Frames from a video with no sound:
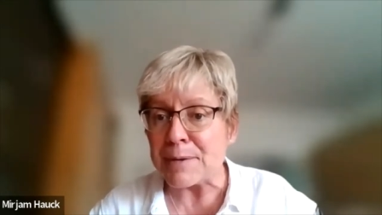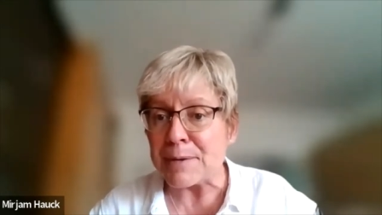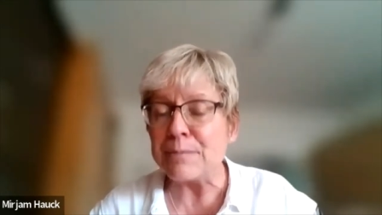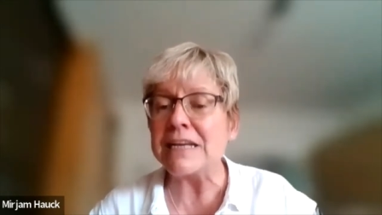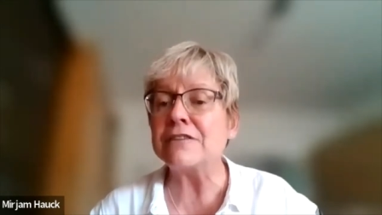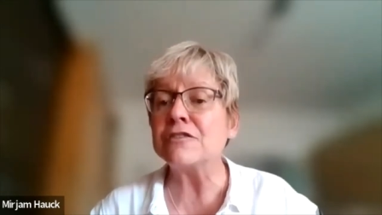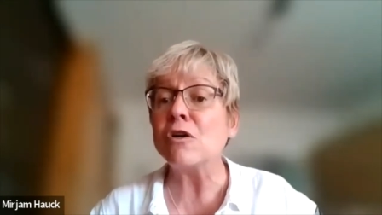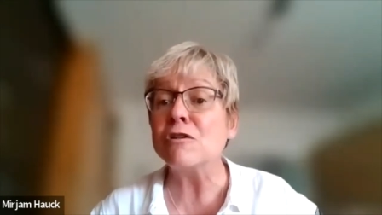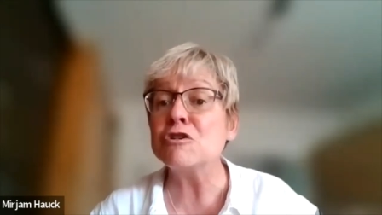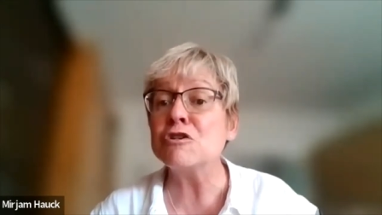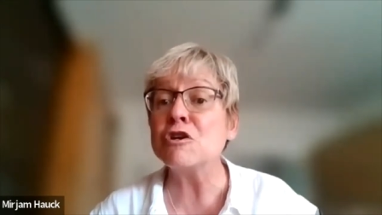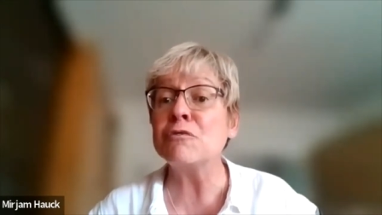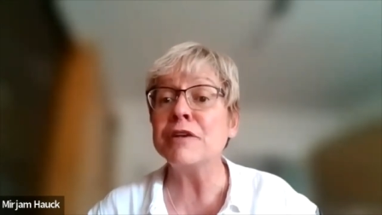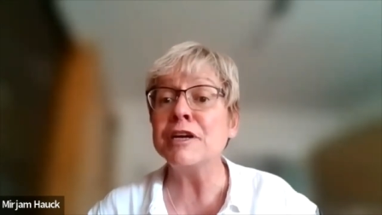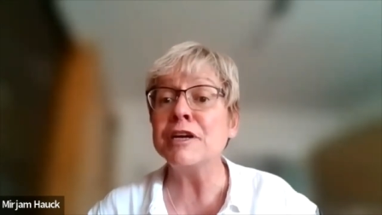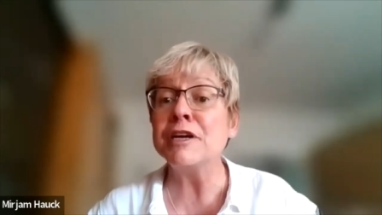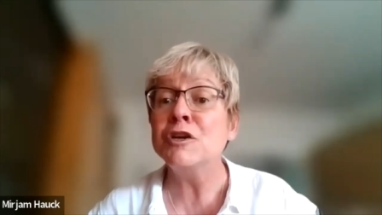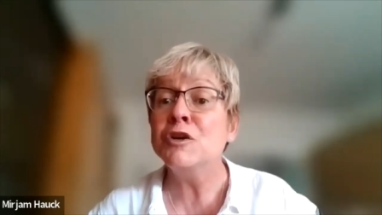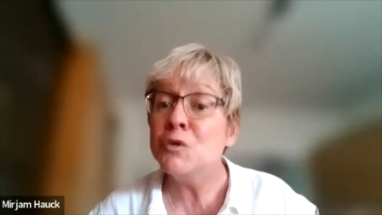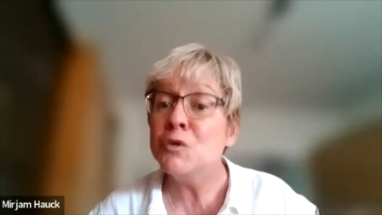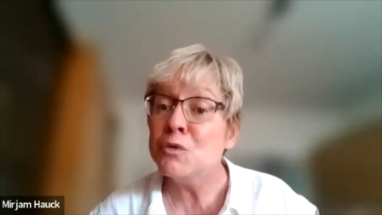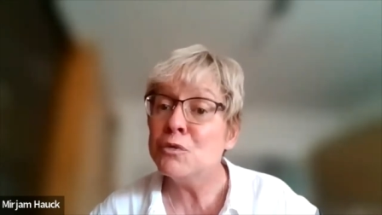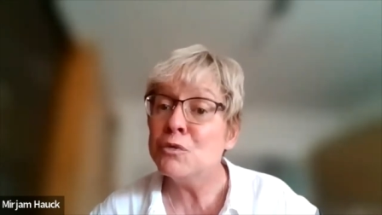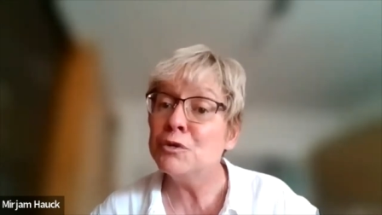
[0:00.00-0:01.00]
Please
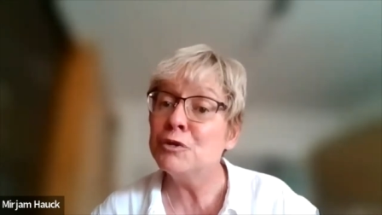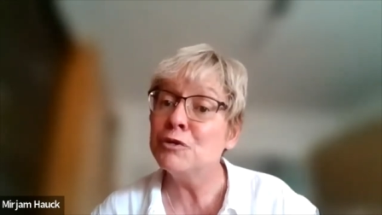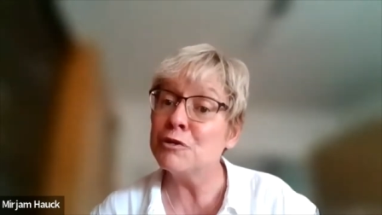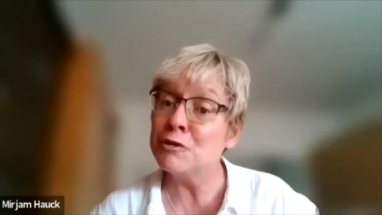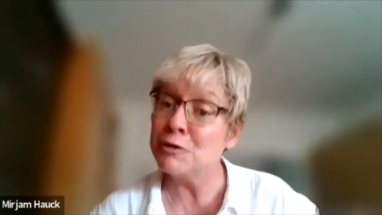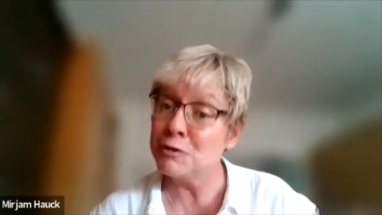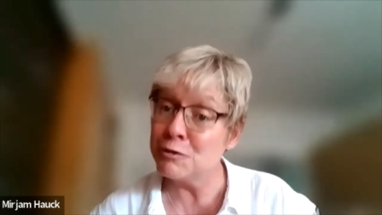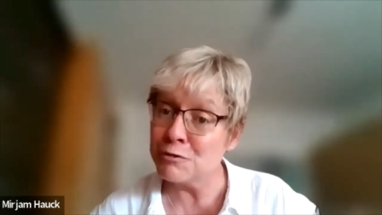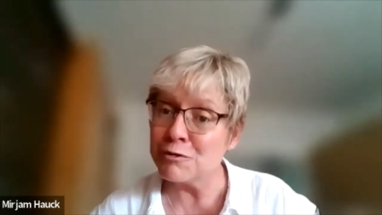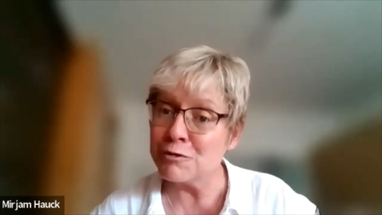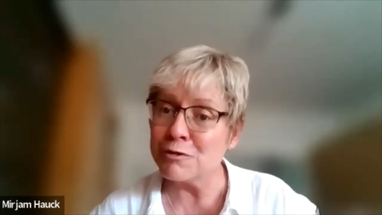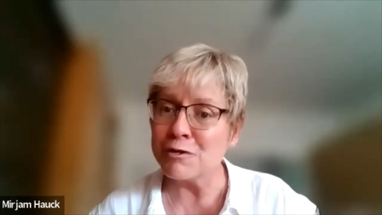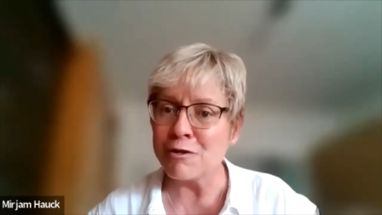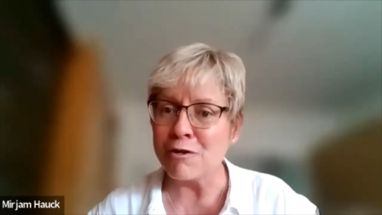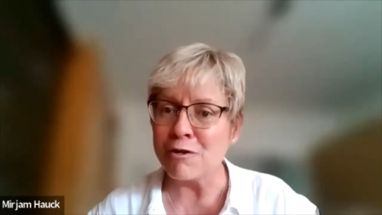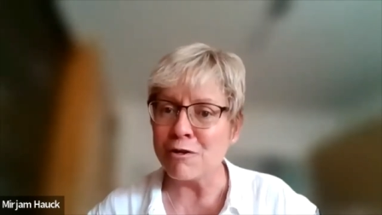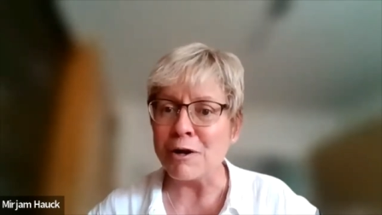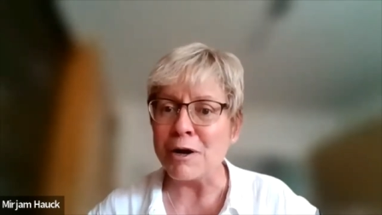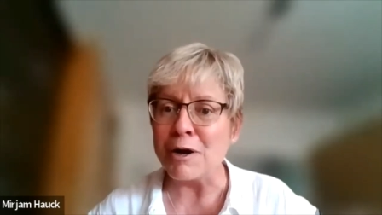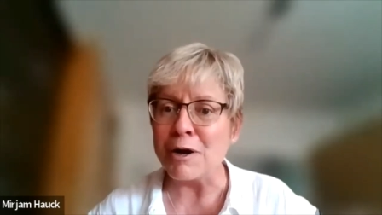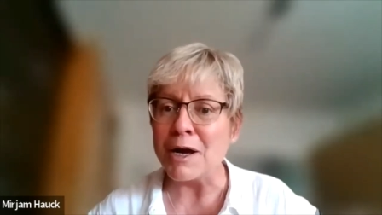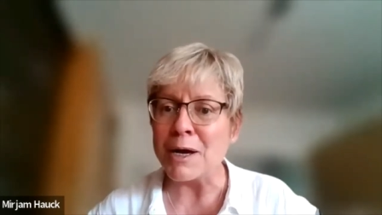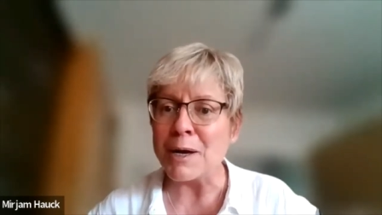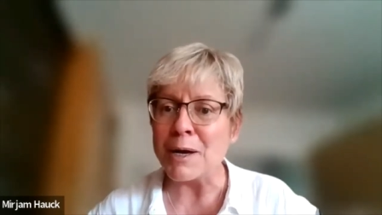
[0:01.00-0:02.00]
also renew your
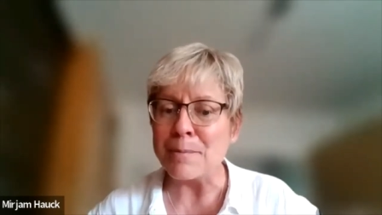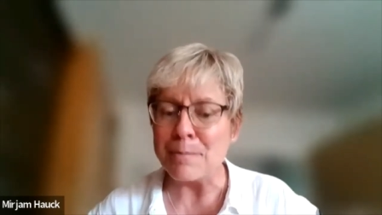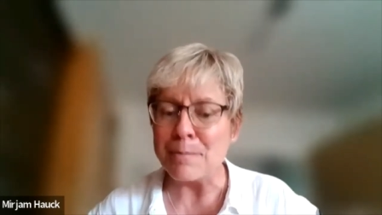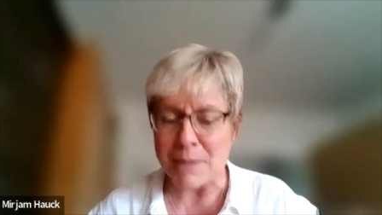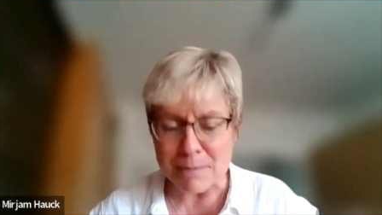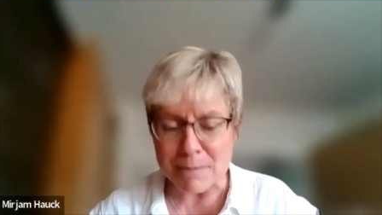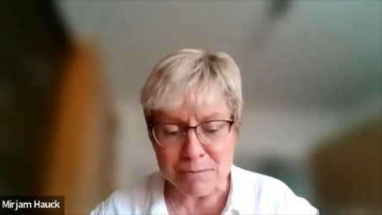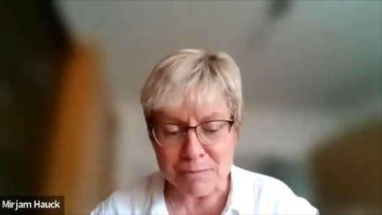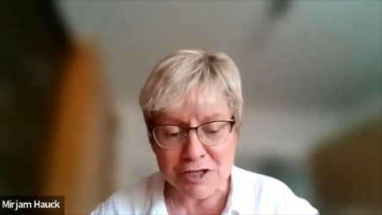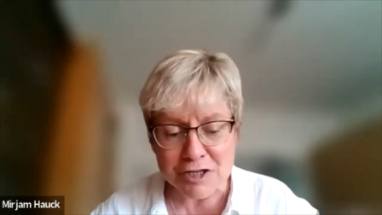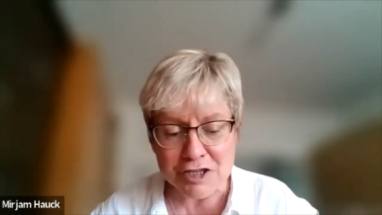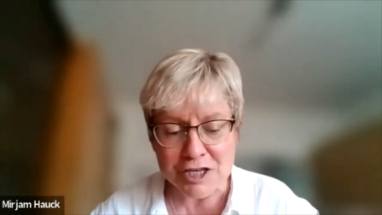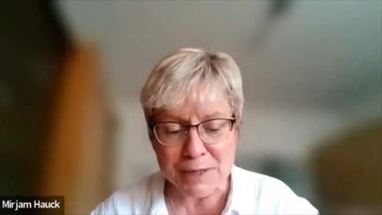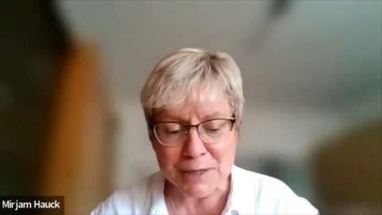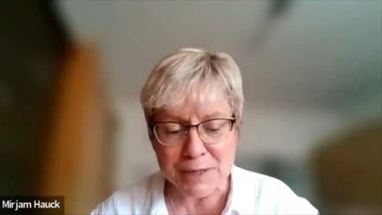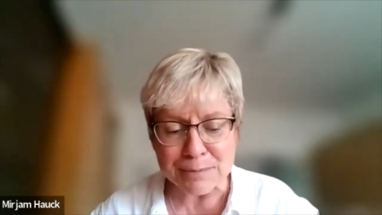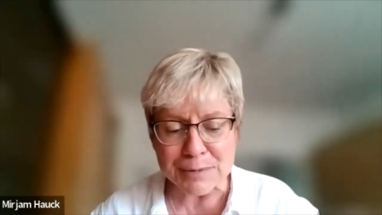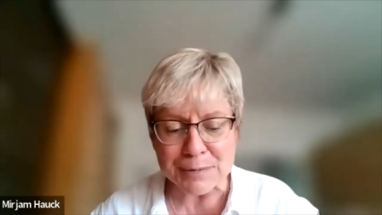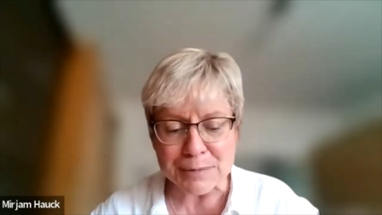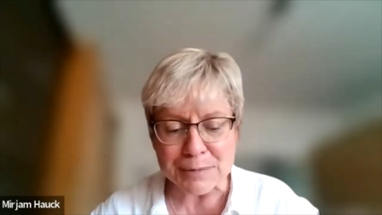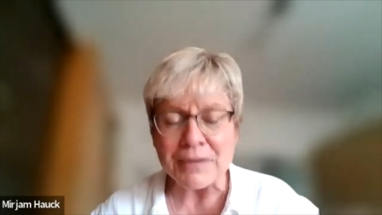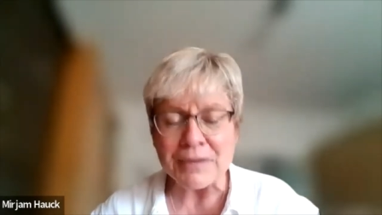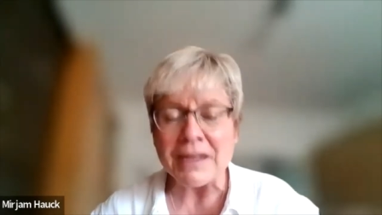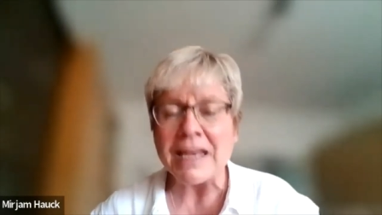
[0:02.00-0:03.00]
Eurocall membership.
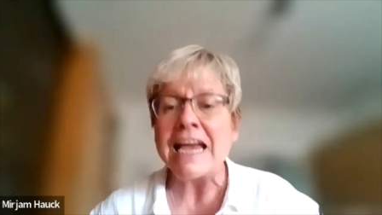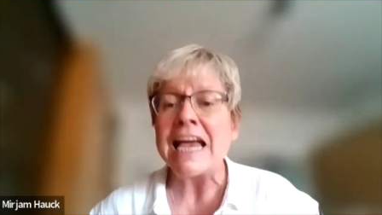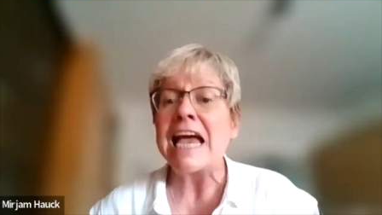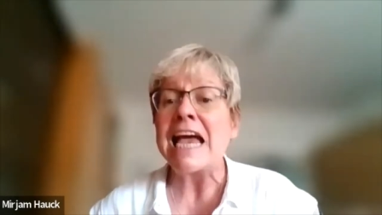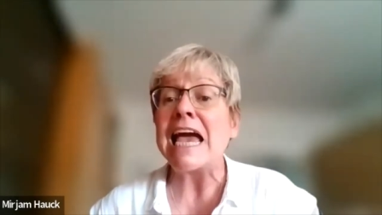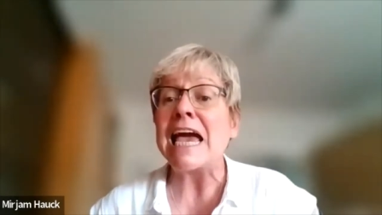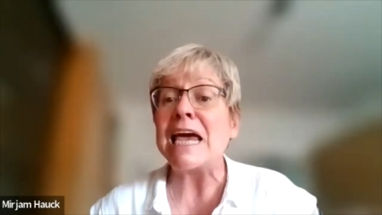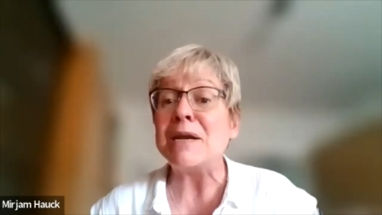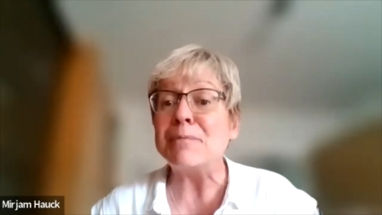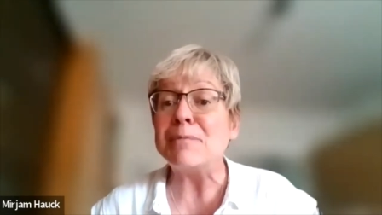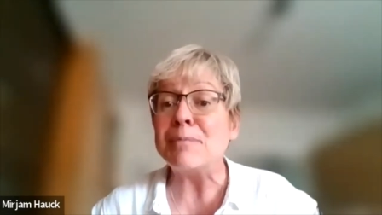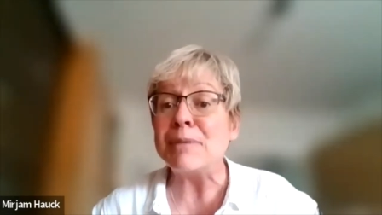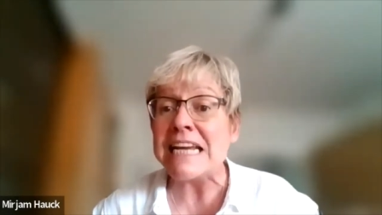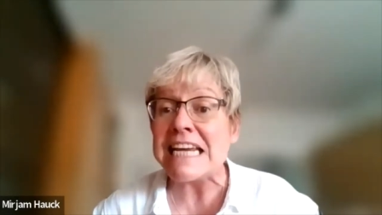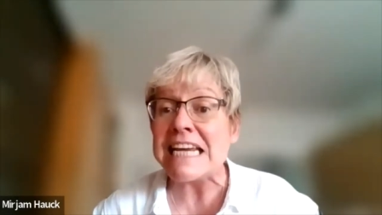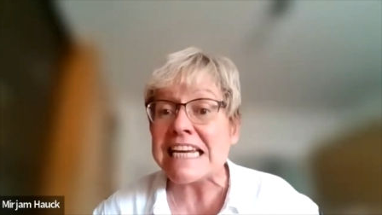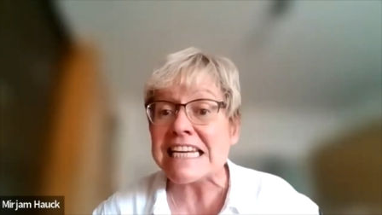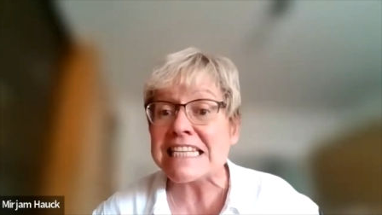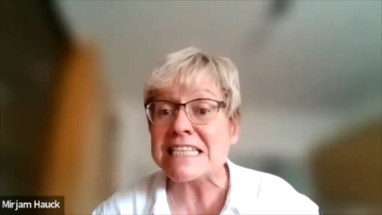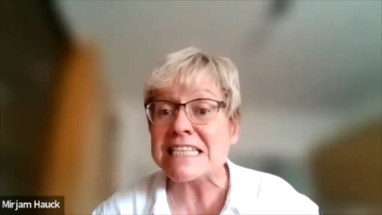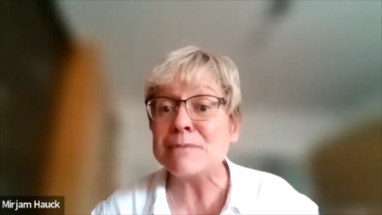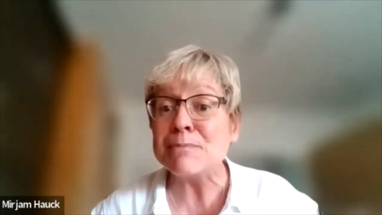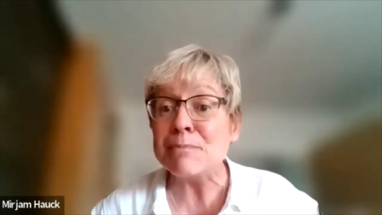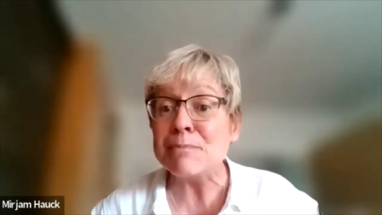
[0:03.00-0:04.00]
And
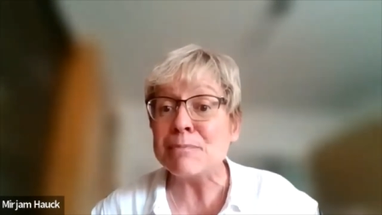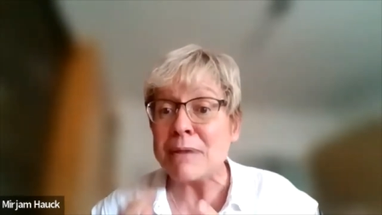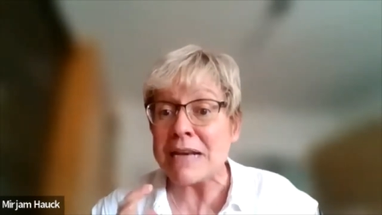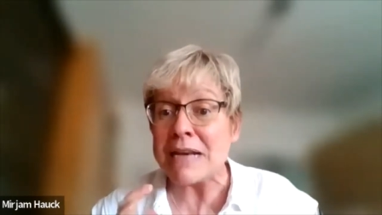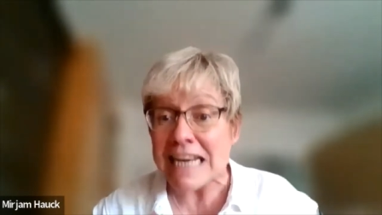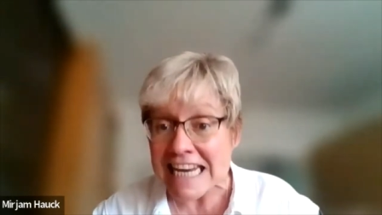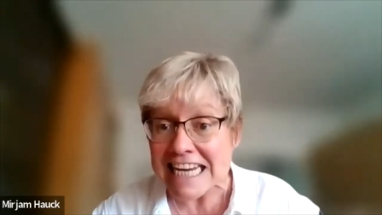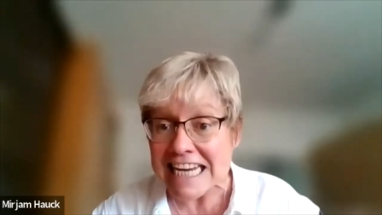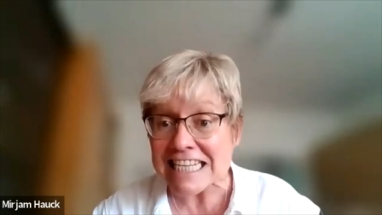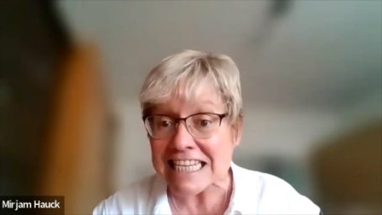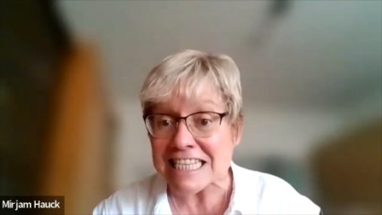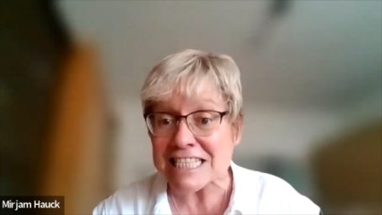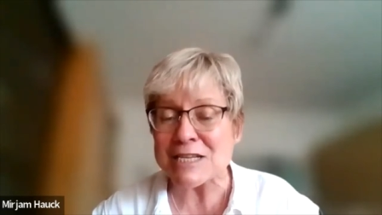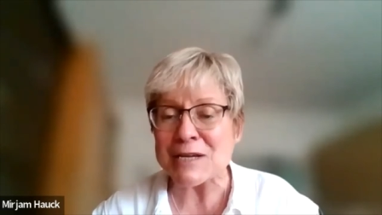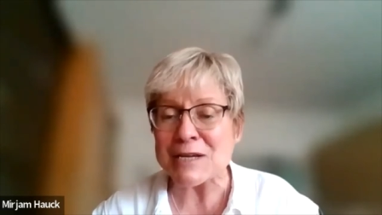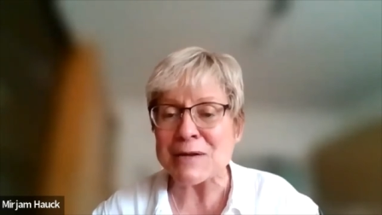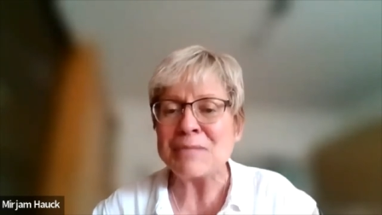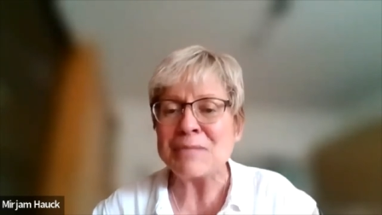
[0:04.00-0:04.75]
please, please